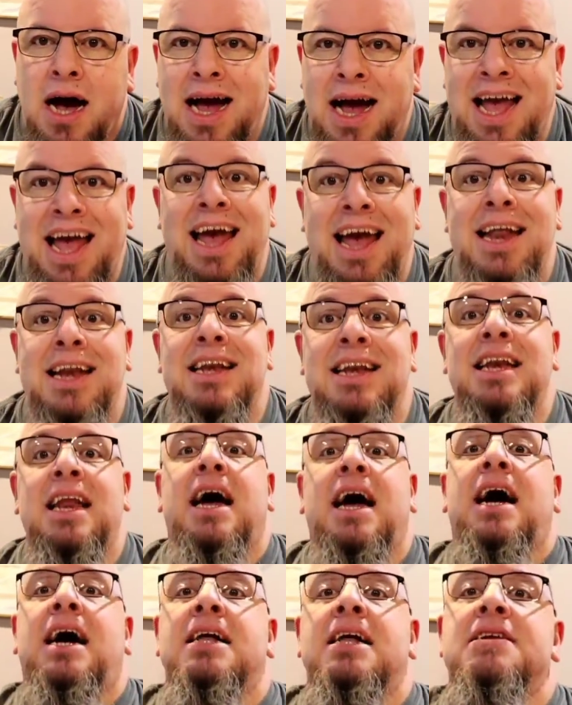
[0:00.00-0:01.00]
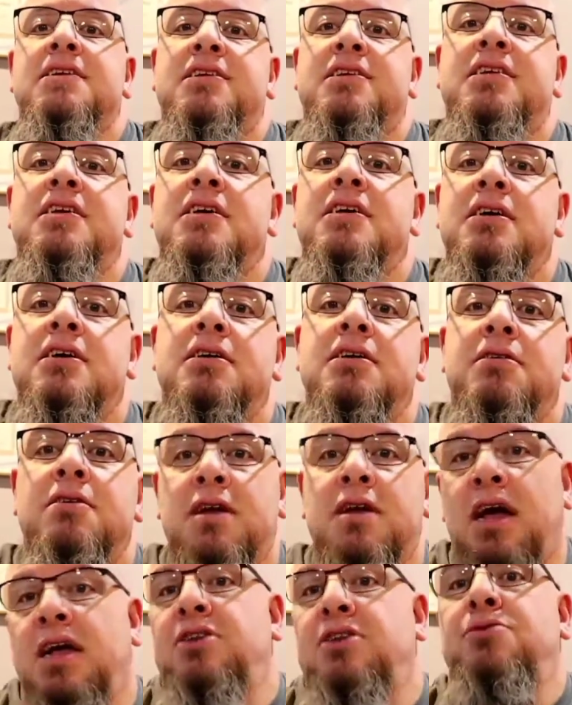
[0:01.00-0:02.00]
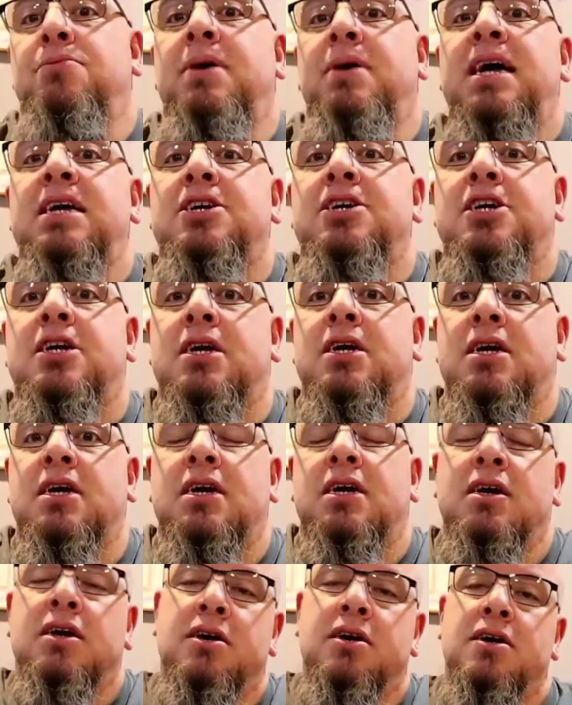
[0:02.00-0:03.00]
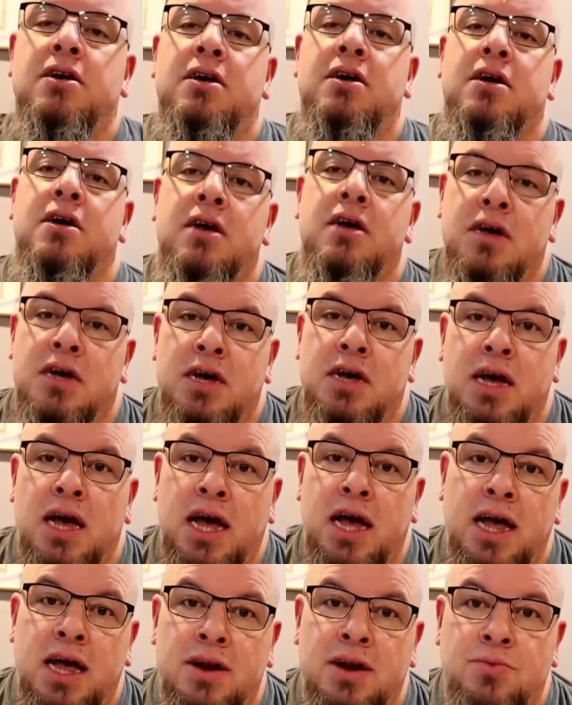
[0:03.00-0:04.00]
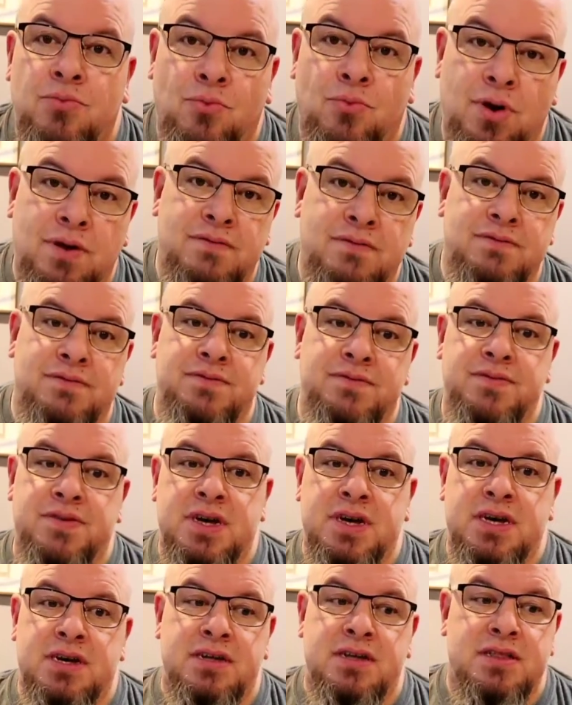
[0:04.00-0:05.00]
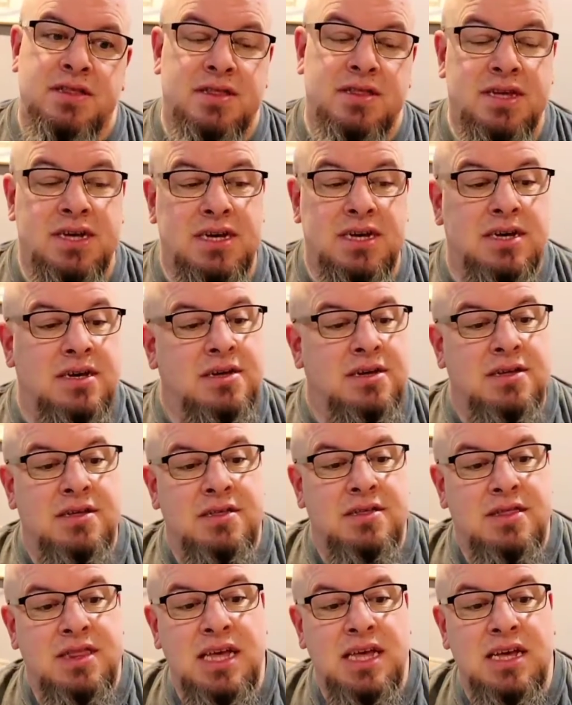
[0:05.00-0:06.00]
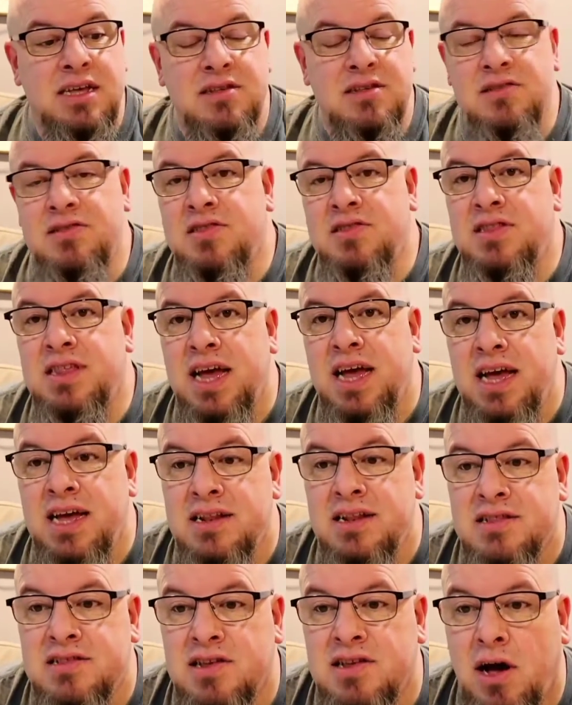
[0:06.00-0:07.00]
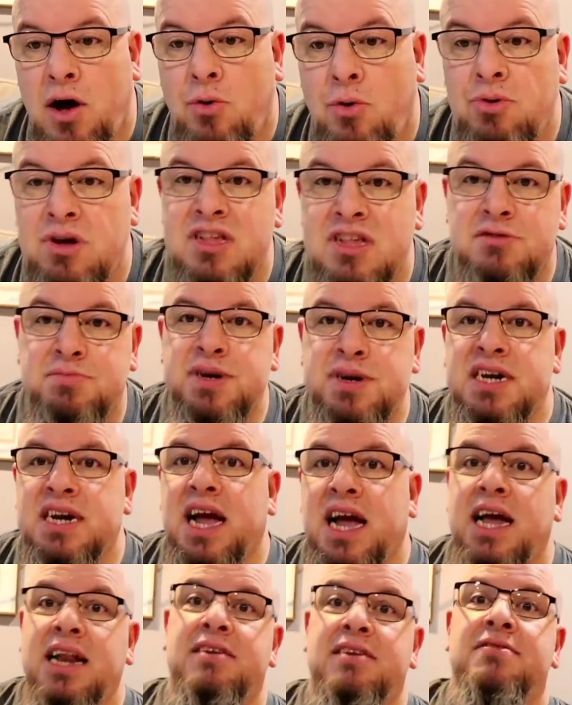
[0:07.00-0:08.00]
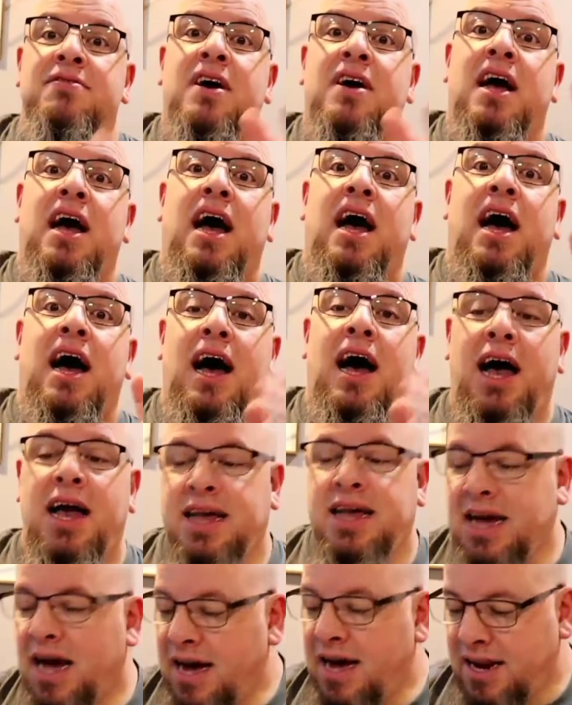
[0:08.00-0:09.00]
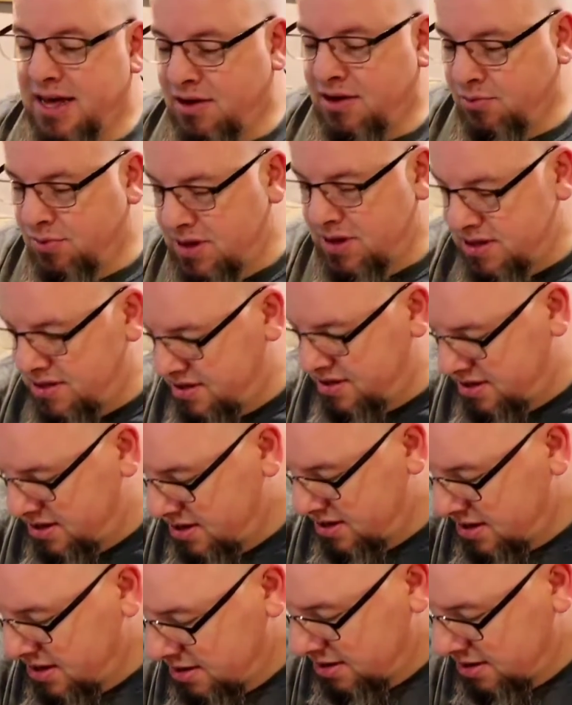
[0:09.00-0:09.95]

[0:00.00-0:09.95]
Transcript: I had not do magic. And one of the things that's always been kind of iconic with